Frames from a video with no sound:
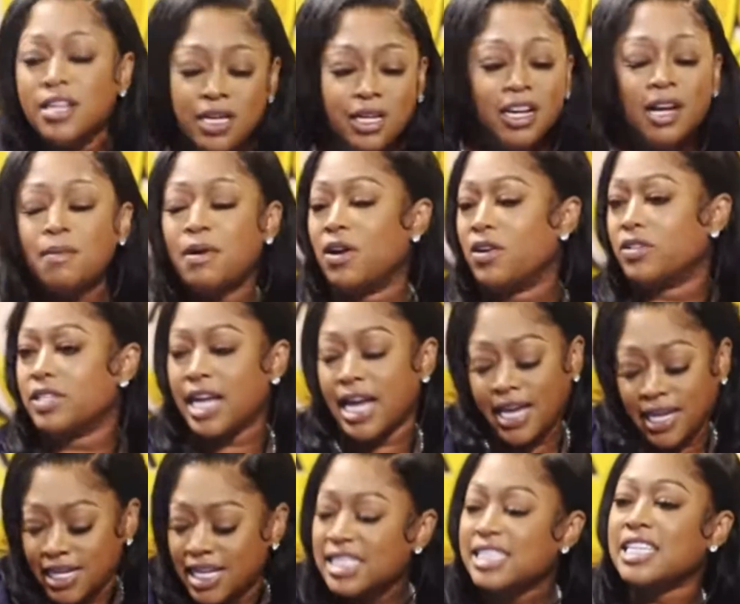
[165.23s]
Right. Come on.
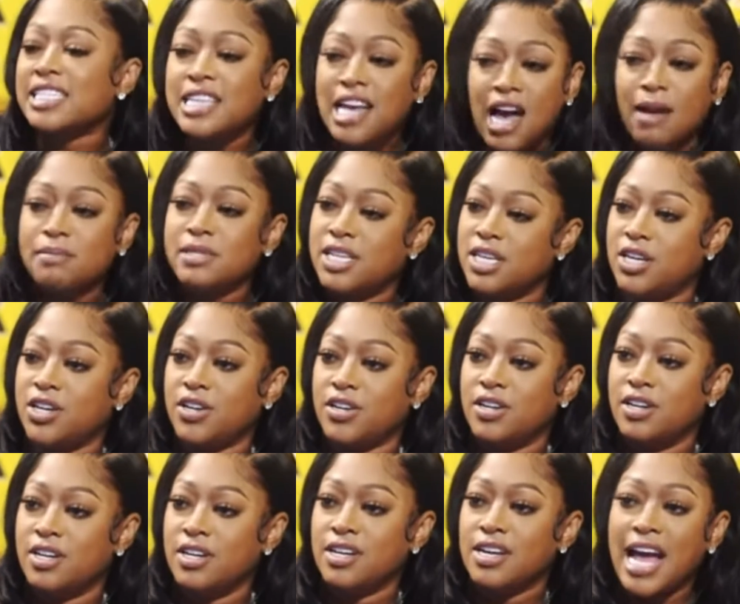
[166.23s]
Like, it's the top tier.
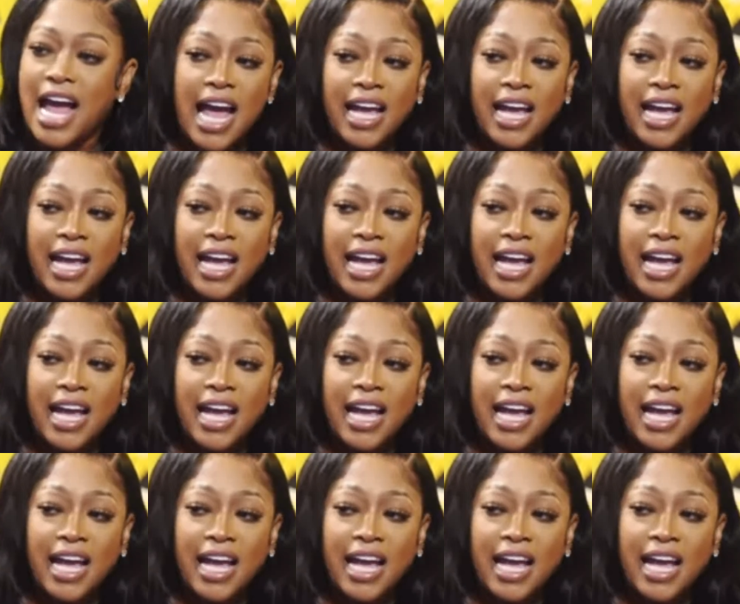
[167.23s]
Right.